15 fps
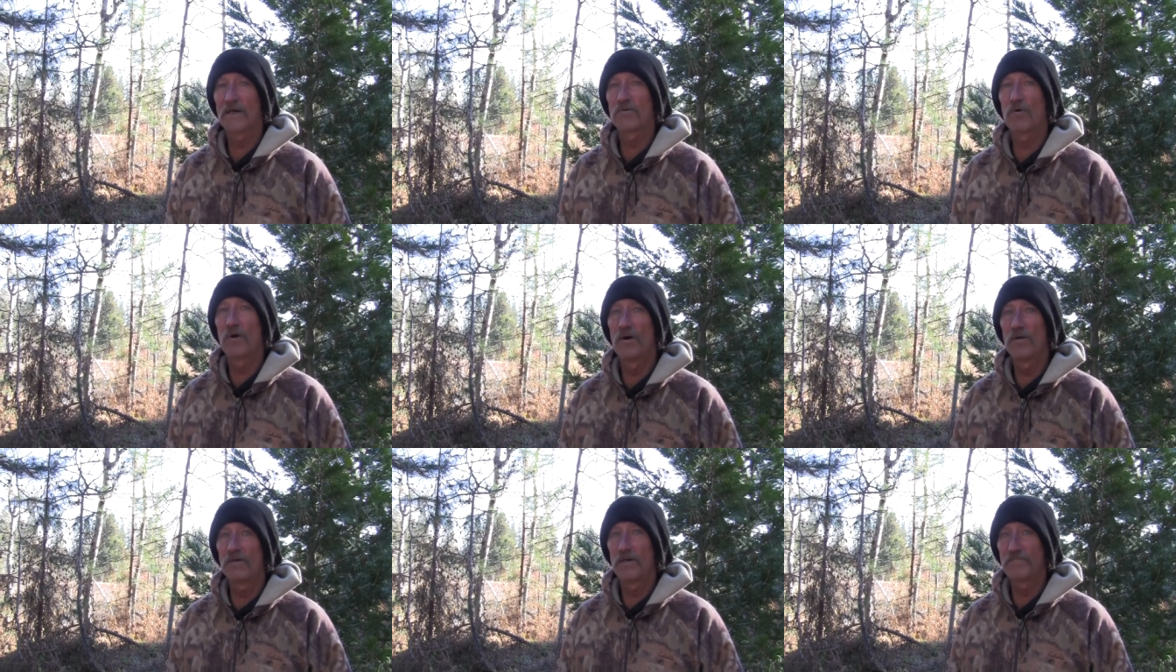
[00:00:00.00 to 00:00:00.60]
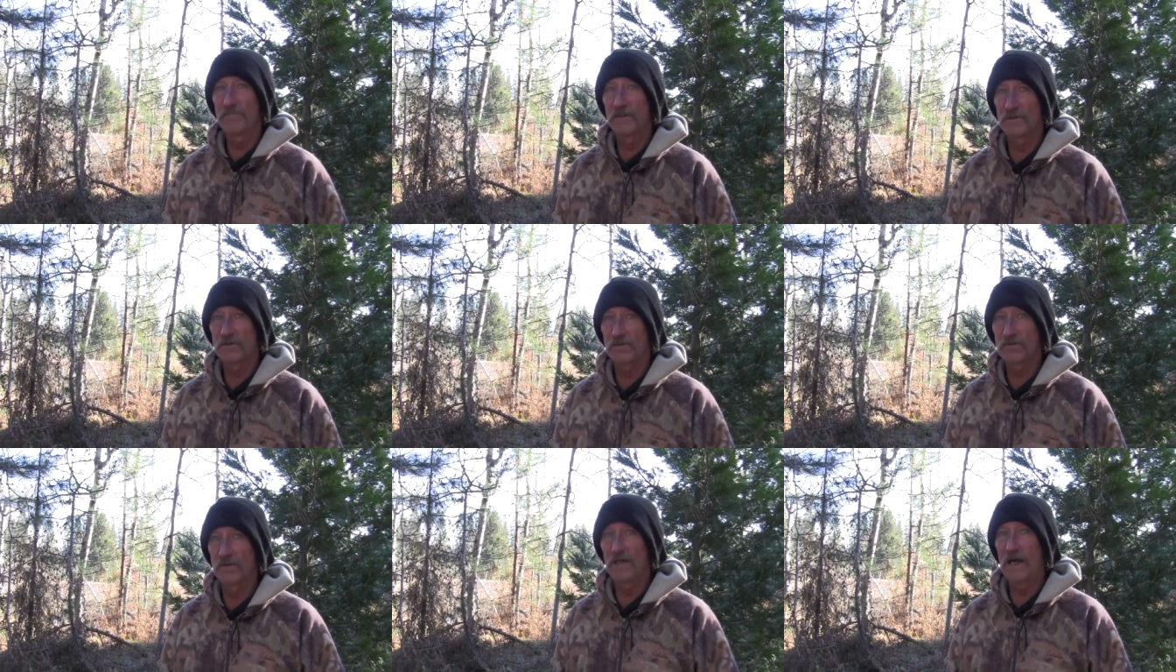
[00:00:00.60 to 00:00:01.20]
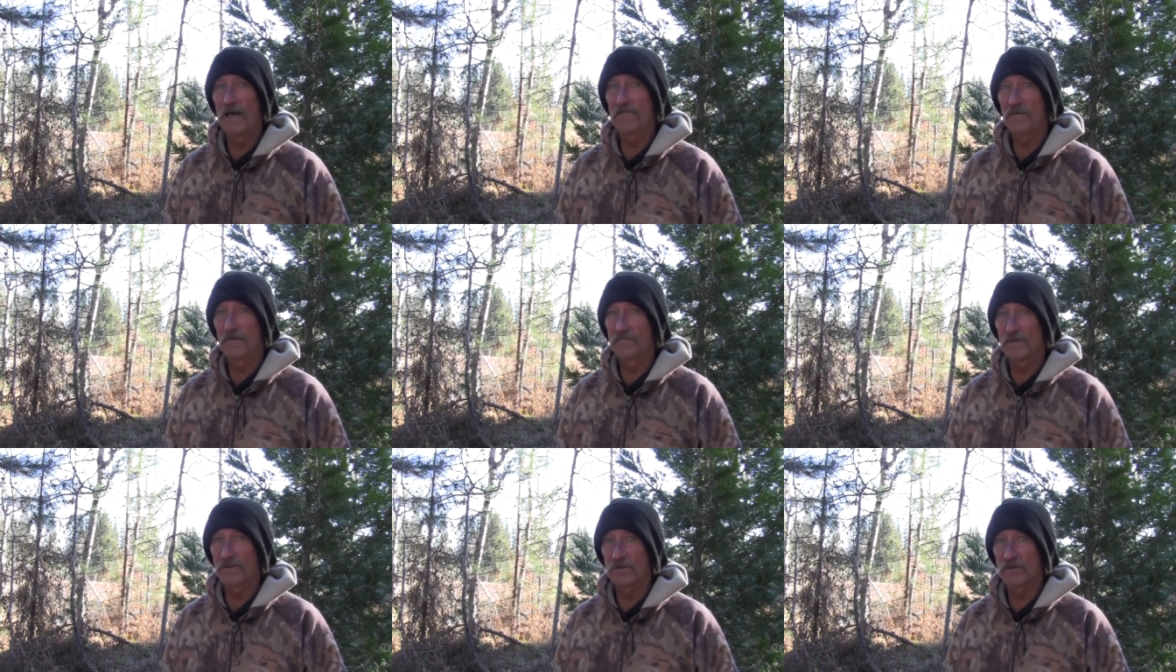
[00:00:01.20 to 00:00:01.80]
crawled up this, climbed
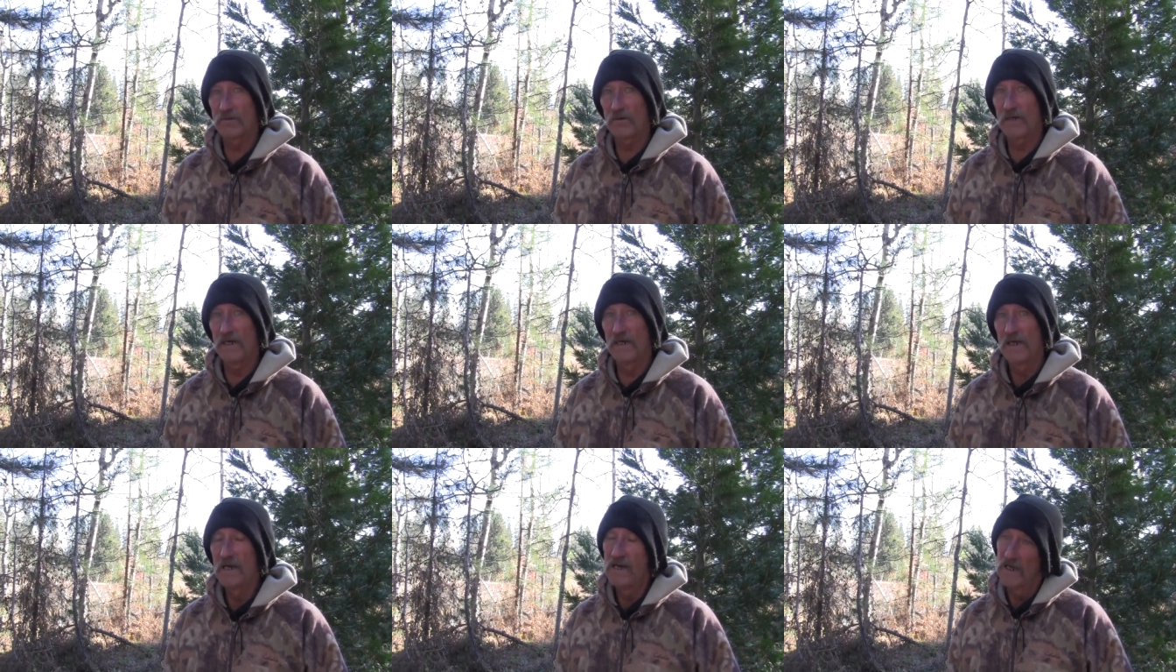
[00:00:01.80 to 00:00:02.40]
up this tree.